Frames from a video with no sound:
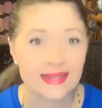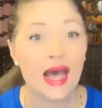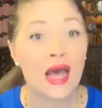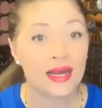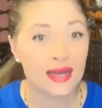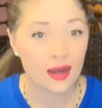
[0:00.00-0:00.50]

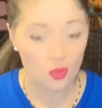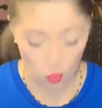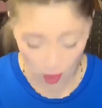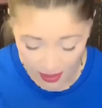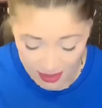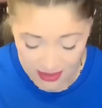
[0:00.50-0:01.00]
that when
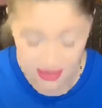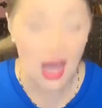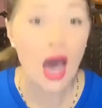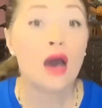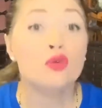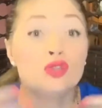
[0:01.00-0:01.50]
it's
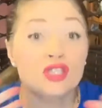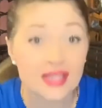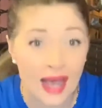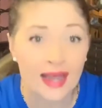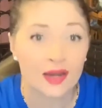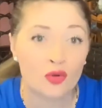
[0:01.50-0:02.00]
outside
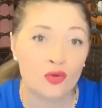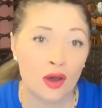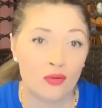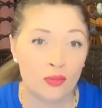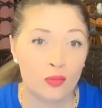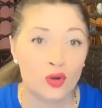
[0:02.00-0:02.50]
of our body,